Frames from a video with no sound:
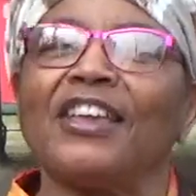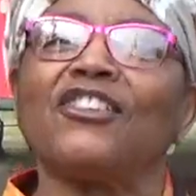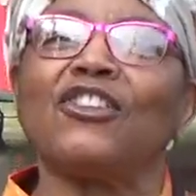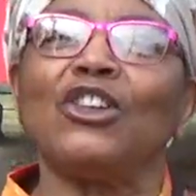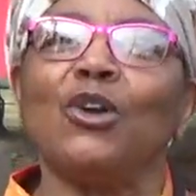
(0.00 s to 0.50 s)

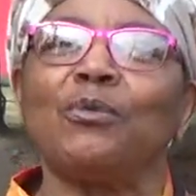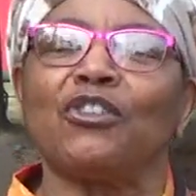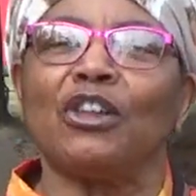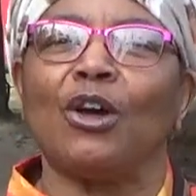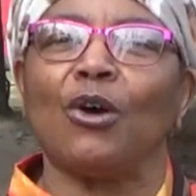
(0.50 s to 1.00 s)
Shalom,
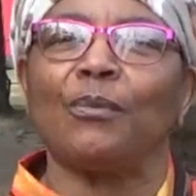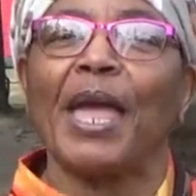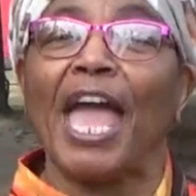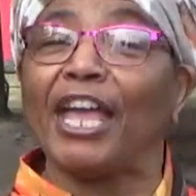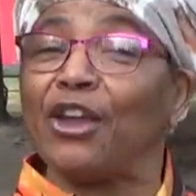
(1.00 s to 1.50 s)
shalom,
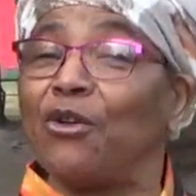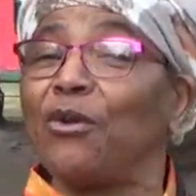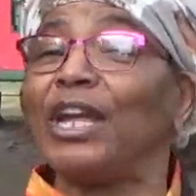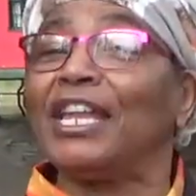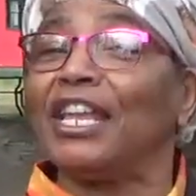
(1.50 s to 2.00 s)
and
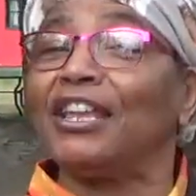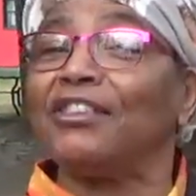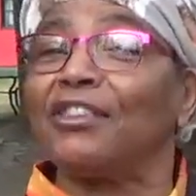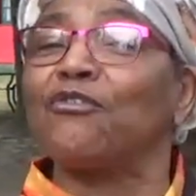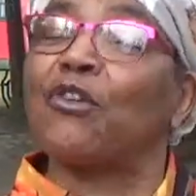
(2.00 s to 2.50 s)

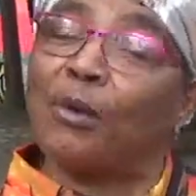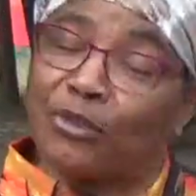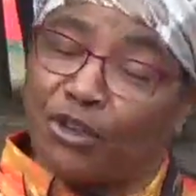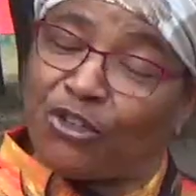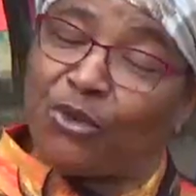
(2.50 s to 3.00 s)
greetings from
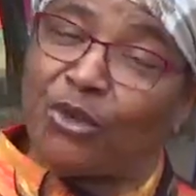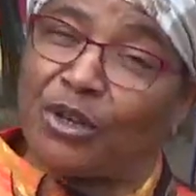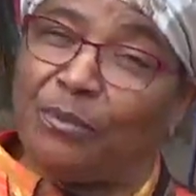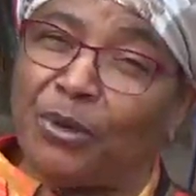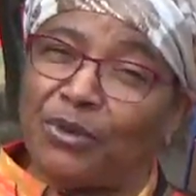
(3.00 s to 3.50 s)
Tshuwah
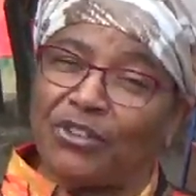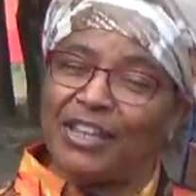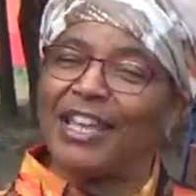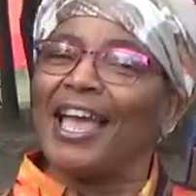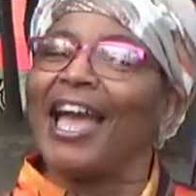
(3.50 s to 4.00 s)
Community.
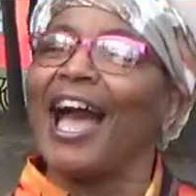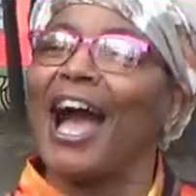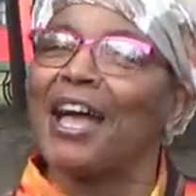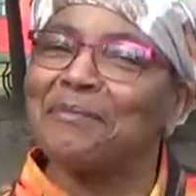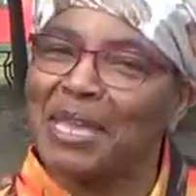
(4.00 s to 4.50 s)

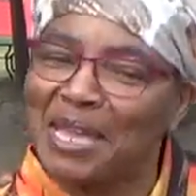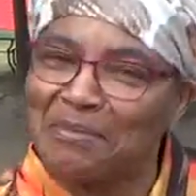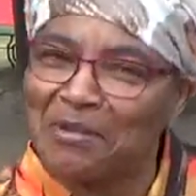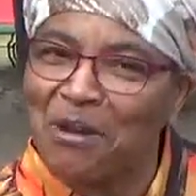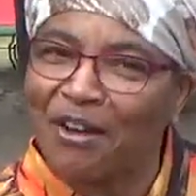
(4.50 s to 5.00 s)
I'm
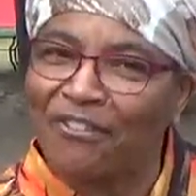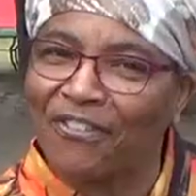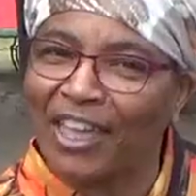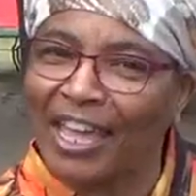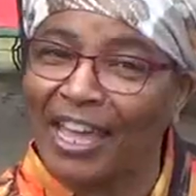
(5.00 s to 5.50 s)
Eyma
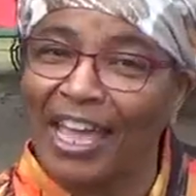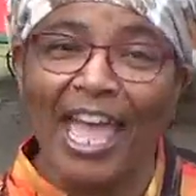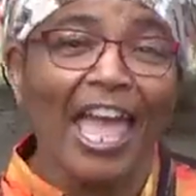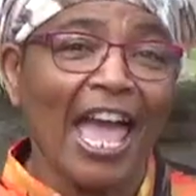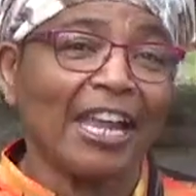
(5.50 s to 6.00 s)
RafaeYAH,
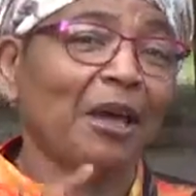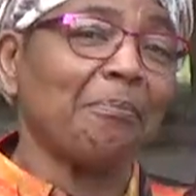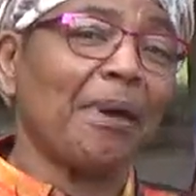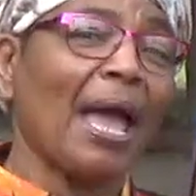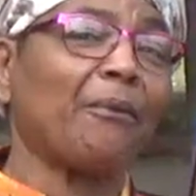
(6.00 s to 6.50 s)
and I'm
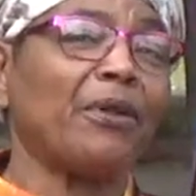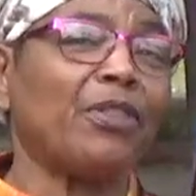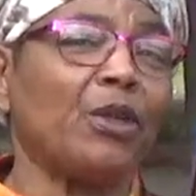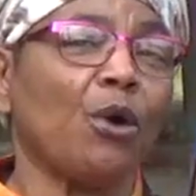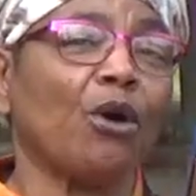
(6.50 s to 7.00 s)
back
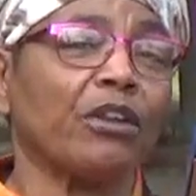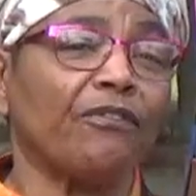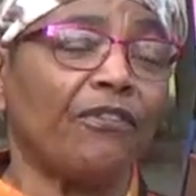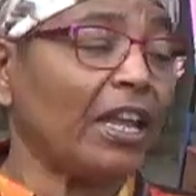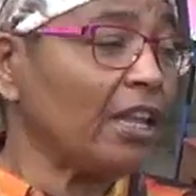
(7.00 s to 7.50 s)
with you on a
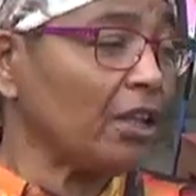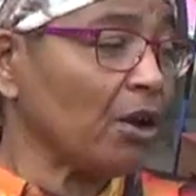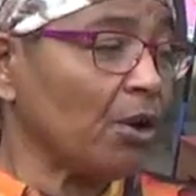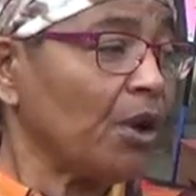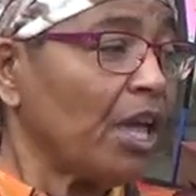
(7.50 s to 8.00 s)

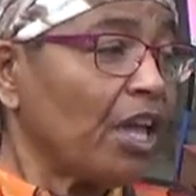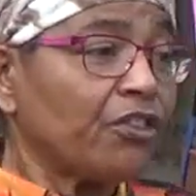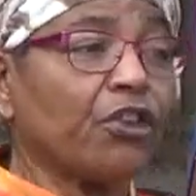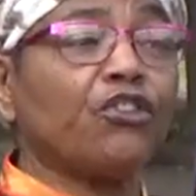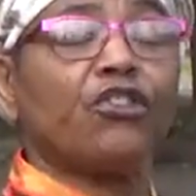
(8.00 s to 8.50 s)
video
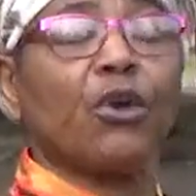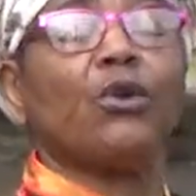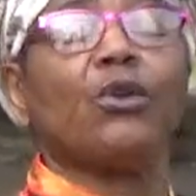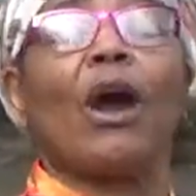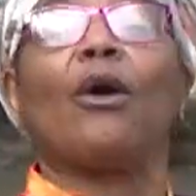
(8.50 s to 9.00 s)
to show
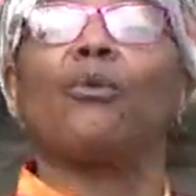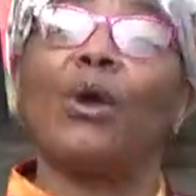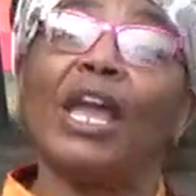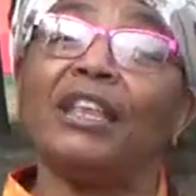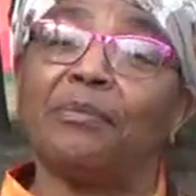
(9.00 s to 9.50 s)
you our
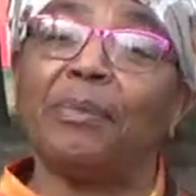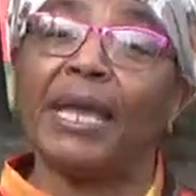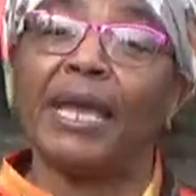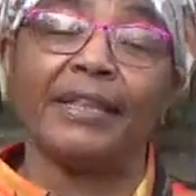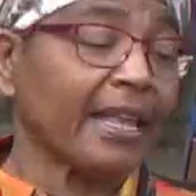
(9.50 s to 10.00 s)
raised
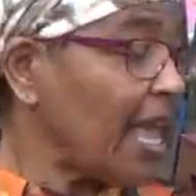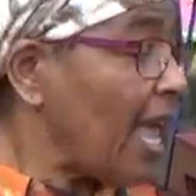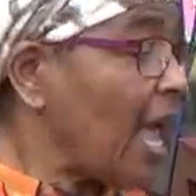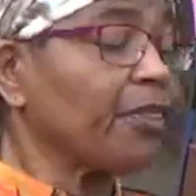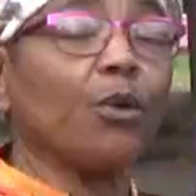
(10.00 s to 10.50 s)
beds
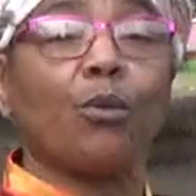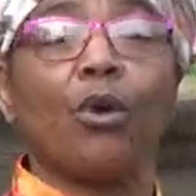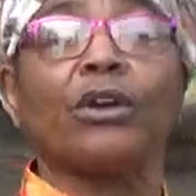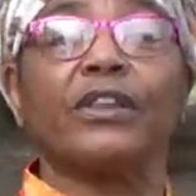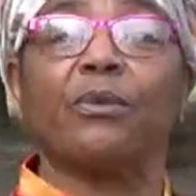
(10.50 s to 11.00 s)
and the
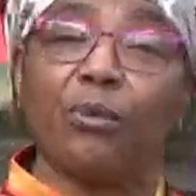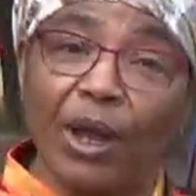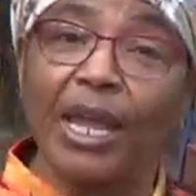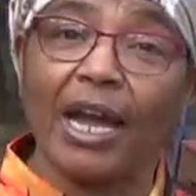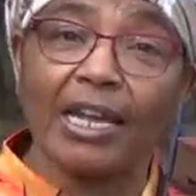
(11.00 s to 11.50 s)
work that
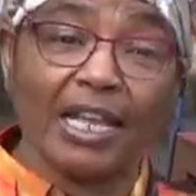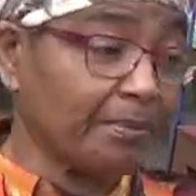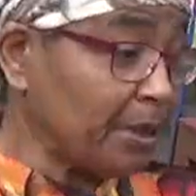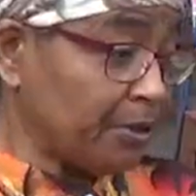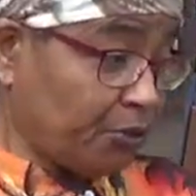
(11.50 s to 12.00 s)
Rayak has
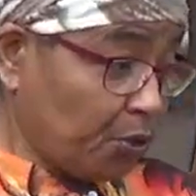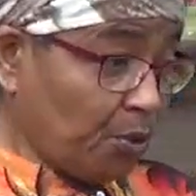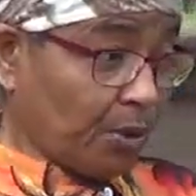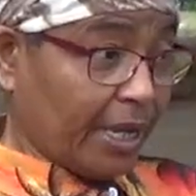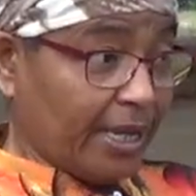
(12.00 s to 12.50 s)
been
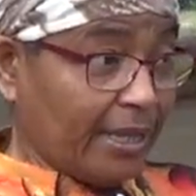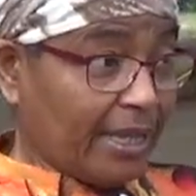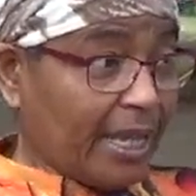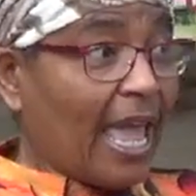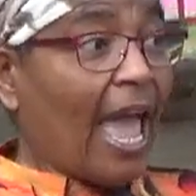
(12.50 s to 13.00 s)
doing
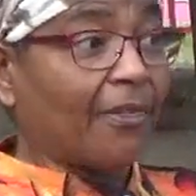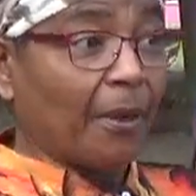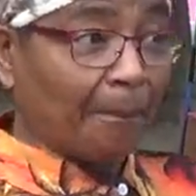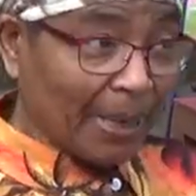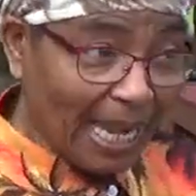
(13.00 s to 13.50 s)
and
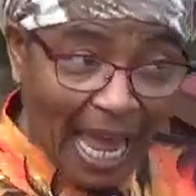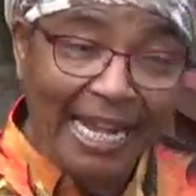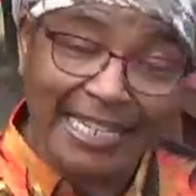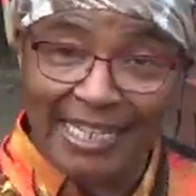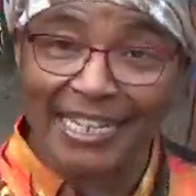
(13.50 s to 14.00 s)
the
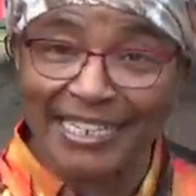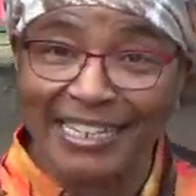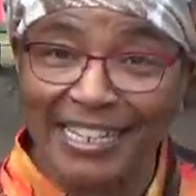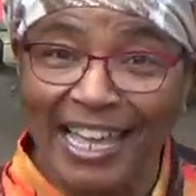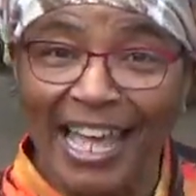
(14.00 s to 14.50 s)
planting
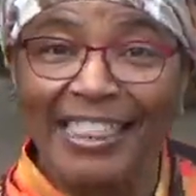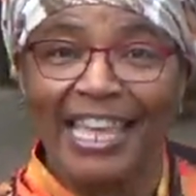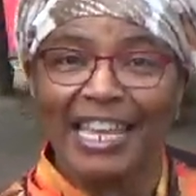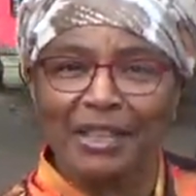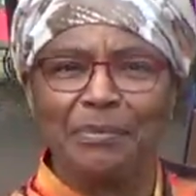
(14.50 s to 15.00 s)

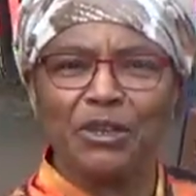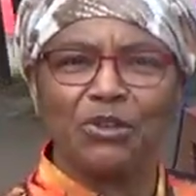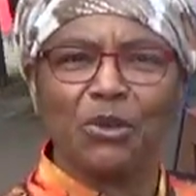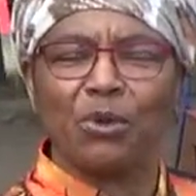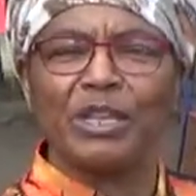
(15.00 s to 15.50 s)
that he's been
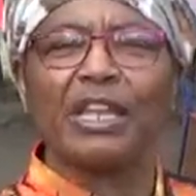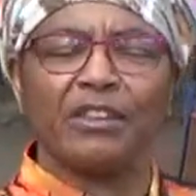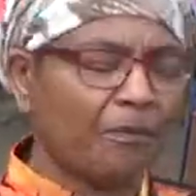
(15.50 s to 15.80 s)
doing in